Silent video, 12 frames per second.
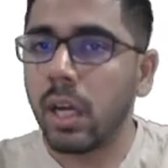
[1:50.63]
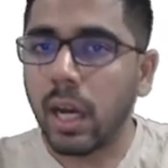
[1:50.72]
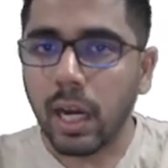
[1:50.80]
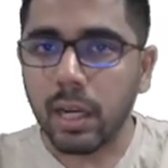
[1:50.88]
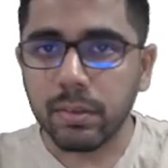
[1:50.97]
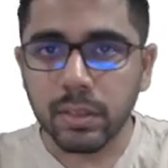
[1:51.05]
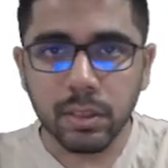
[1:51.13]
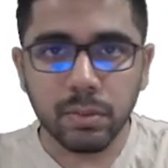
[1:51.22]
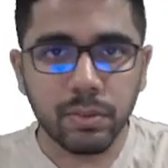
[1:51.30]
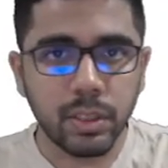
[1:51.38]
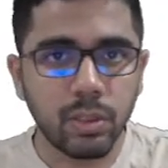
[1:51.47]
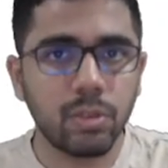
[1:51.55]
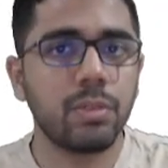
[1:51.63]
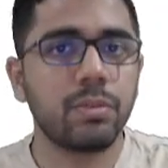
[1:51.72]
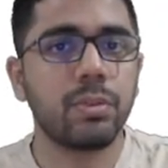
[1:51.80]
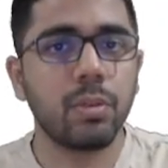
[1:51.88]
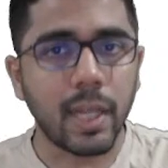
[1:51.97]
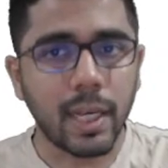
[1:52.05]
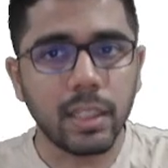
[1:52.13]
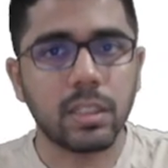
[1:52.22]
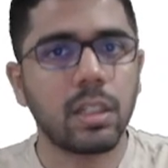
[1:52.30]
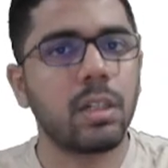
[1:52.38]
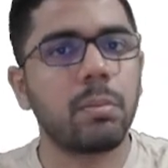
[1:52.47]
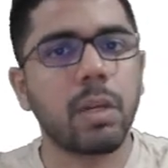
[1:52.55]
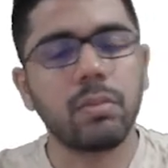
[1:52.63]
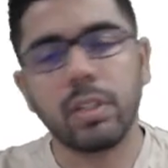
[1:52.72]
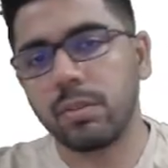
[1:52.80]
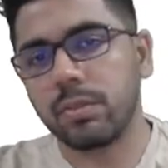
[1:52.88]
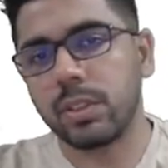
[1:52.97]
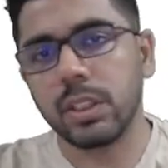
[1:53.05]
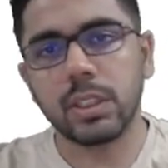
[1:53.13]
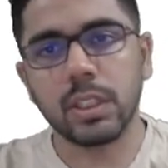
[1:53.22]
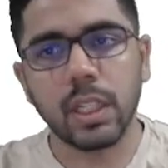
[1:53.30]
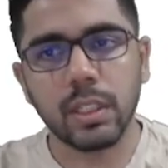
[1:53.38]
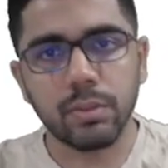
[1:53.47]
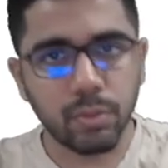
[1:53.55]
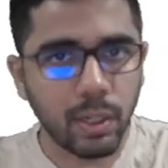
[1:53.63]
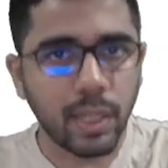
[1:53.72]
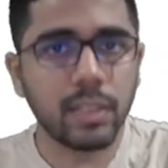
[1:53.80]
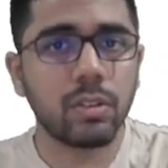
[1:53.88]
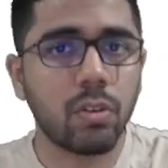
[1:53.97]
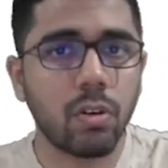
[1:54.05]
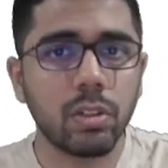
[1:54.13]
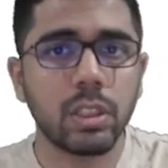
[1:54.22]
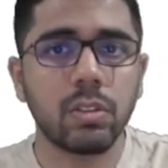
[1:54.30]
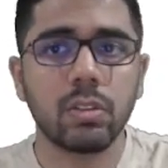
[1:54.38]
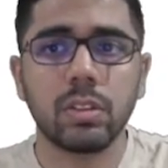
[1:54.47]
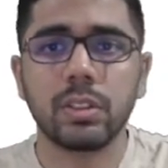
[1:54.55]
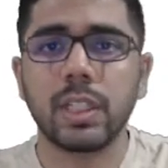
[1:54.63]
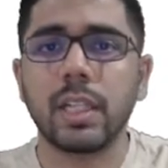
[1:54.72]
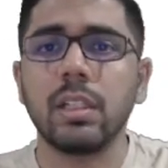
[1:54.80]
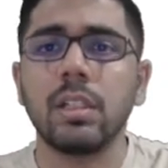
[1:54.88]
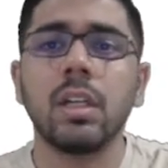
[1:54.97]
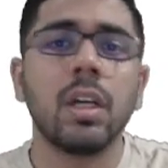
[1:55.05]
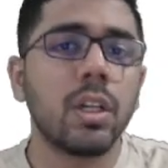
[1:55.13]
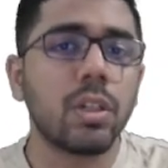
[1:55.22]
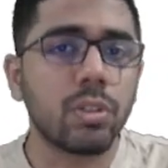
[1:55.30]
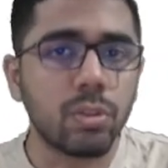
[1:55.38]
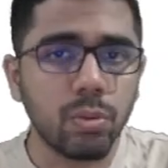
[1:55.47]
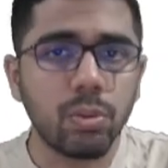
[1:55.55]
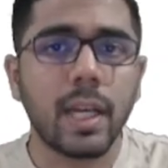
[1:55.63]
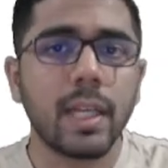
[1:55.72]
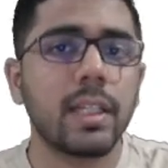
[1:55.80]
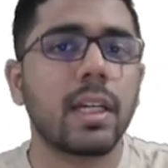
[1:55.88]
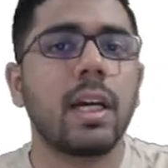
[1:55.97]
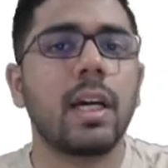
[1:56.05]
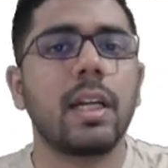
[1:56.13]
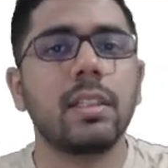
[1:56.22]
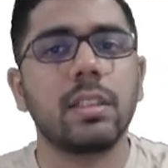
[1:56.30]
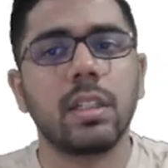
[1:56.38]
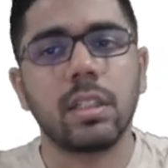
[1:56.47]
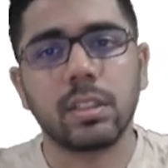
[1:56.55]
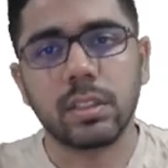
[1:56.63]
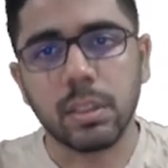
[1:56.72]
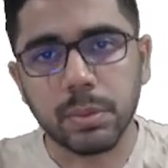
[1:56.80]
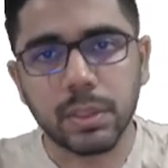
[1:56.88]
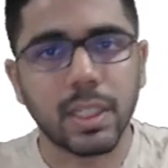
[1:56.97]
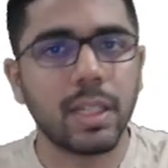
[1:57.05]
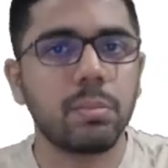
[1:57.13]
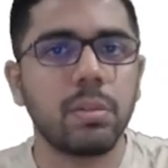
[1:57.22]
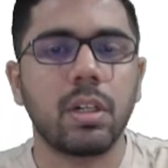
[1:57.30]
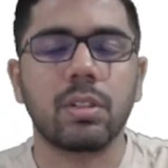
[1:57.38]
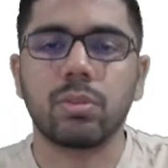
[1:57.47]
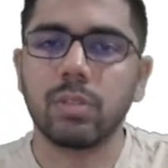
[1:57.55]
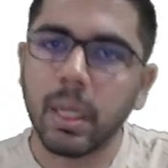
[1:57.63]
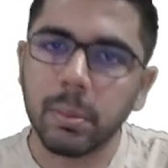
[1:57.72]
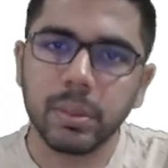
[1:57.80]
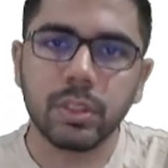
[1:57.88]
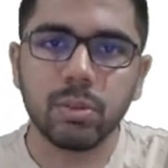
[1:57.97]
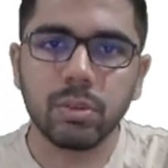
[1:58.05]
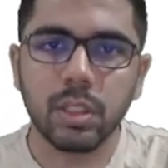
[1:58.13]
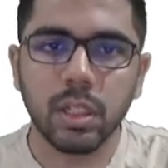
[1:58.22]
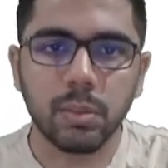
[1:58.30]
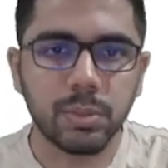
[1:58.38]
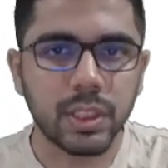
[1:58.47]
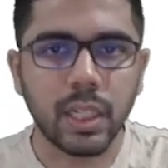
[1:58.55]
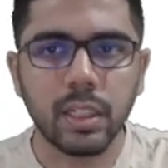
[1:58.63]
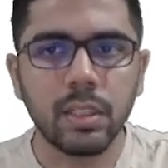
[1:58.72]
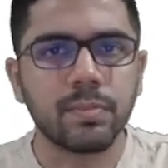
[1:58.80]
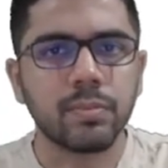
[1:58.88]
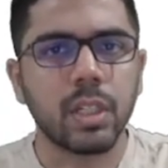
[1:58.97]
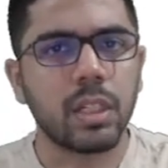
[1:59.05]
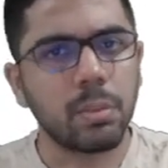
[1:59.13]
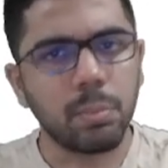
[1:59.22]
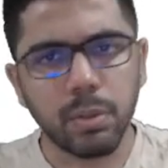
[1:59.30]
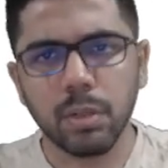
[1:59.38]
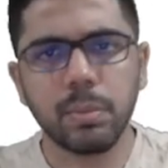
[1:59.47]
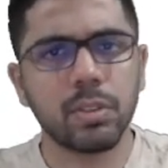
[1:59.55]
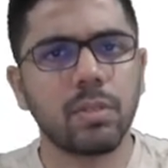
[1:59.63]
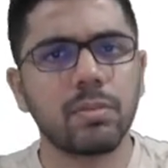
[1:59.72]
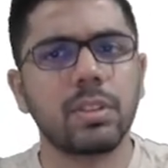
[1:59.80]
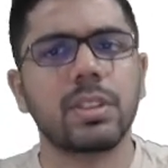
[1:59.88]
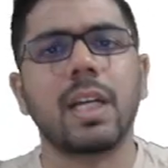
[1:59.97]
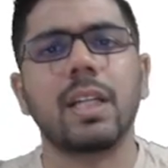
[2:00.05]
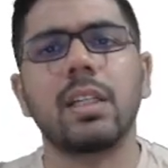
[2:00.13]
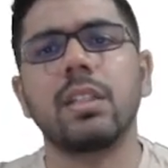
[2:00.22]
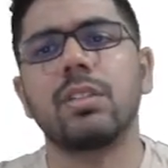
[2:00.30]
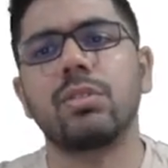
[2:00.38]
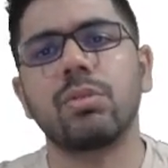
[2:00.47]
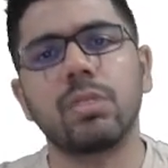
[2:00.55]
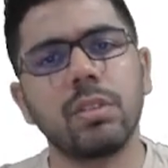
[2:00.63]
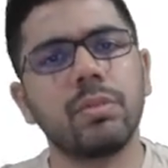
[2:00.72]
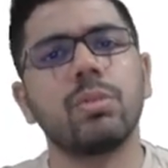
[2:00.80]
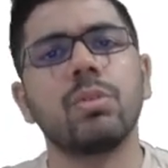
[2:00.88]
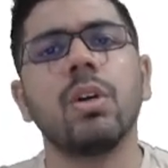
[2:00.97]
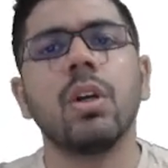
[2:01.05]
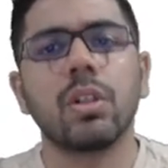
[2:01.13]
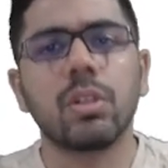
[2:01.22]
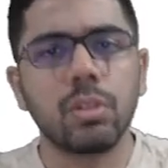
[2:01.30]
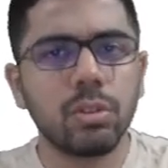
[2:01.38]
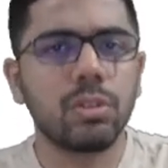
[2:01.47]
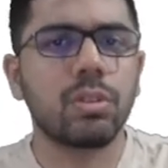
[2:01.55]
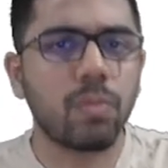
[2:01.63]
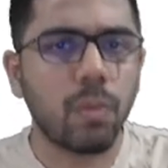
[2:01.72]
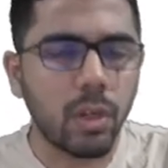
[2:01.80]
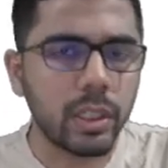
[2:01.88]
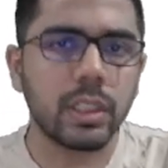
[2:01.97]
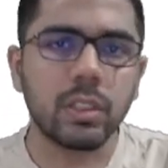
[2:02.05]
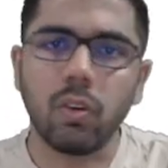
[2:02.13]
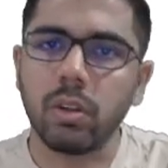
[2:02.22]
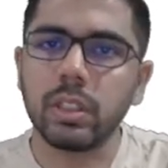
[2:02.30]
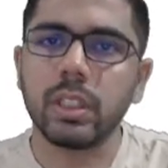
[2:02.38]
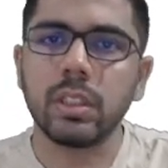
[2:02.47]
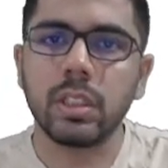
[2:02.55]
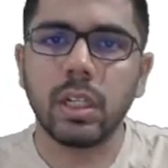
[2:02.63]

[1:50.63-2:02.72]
after the video, if you like my way of teaching and if you like the content on the channel, do like and subscribe to the Aptitude Club channel. The purpose of the channel is to give you good quality content